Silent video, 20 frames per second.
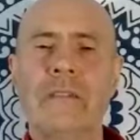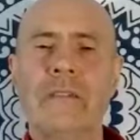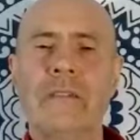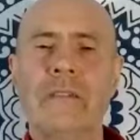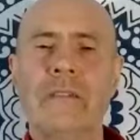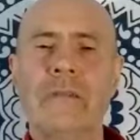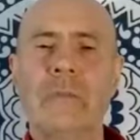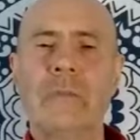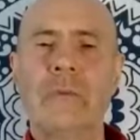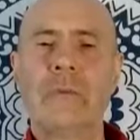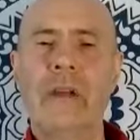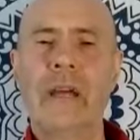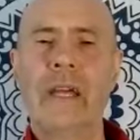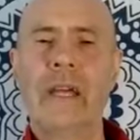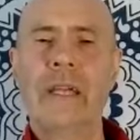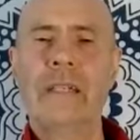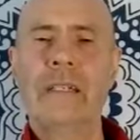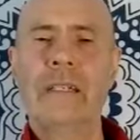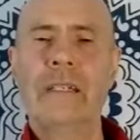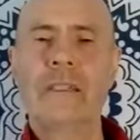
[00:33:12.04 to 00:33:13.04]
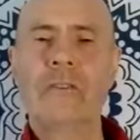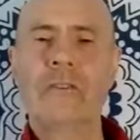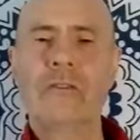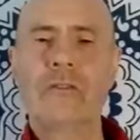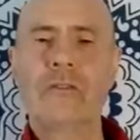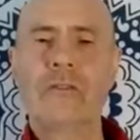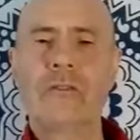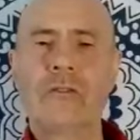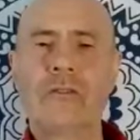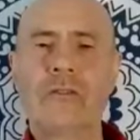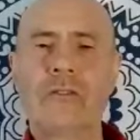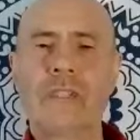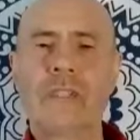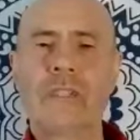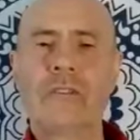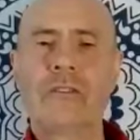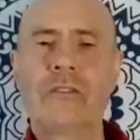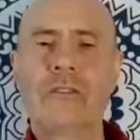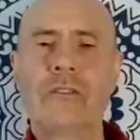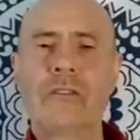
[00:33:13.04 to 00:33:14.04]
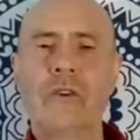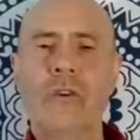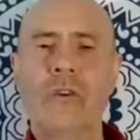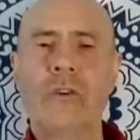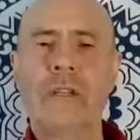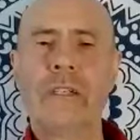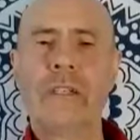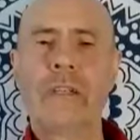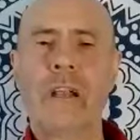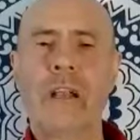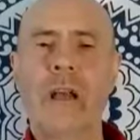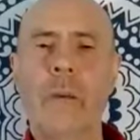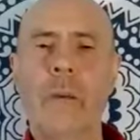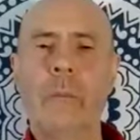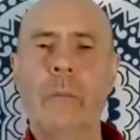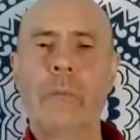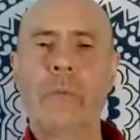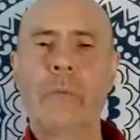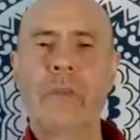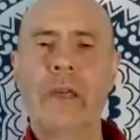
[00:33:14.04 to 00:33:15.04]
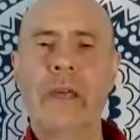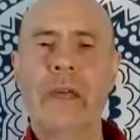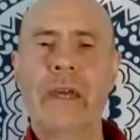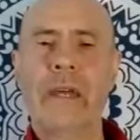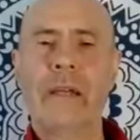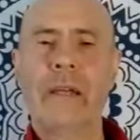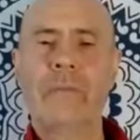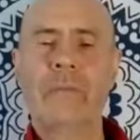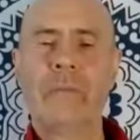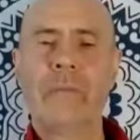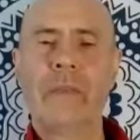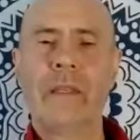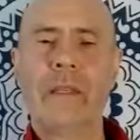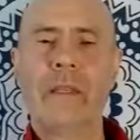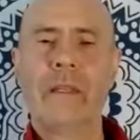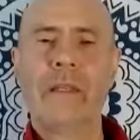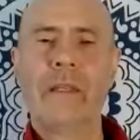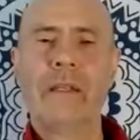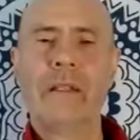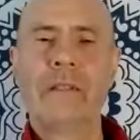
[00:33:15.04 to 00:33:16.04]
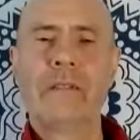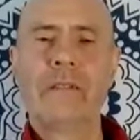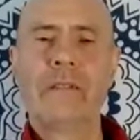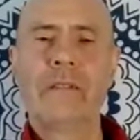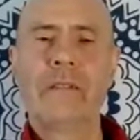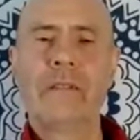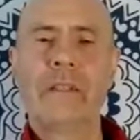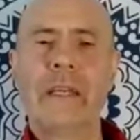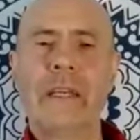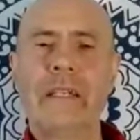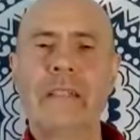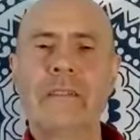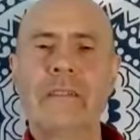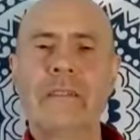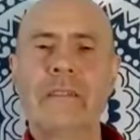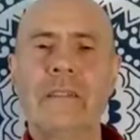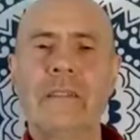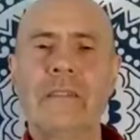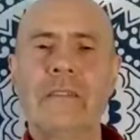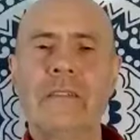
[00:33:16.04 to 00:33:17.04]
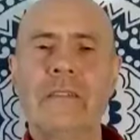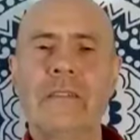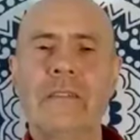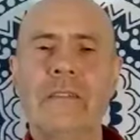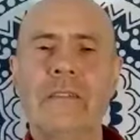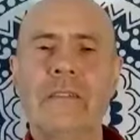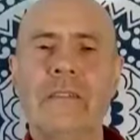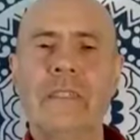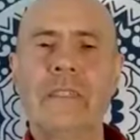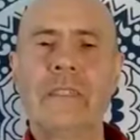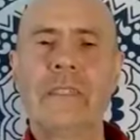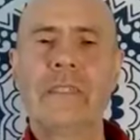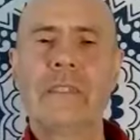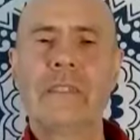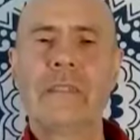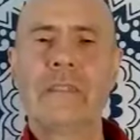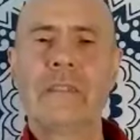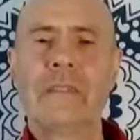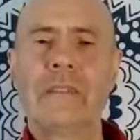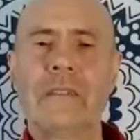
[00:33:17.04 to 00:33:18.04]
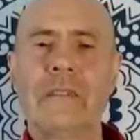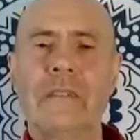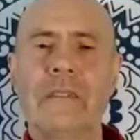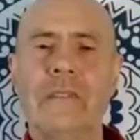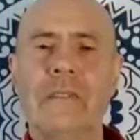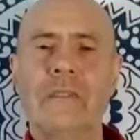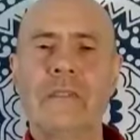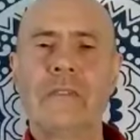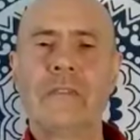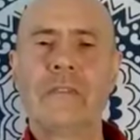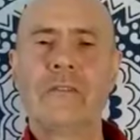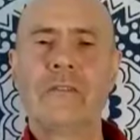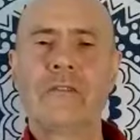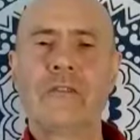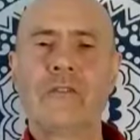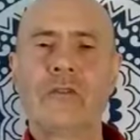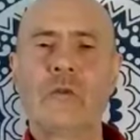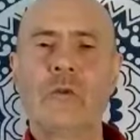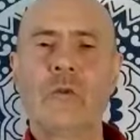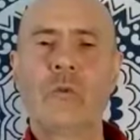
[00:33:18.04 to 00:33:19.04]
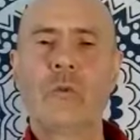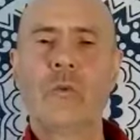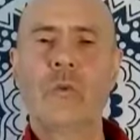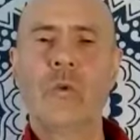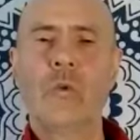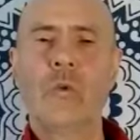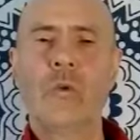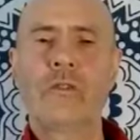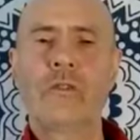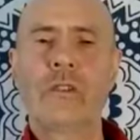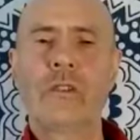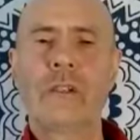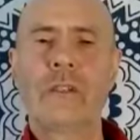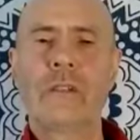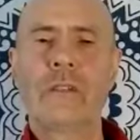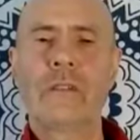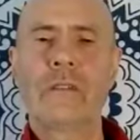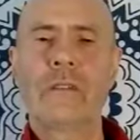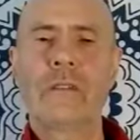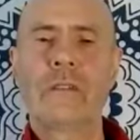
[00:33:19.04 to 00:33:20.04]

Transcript: that the brain isn't just this solid lump there, that there's this sea, salt water,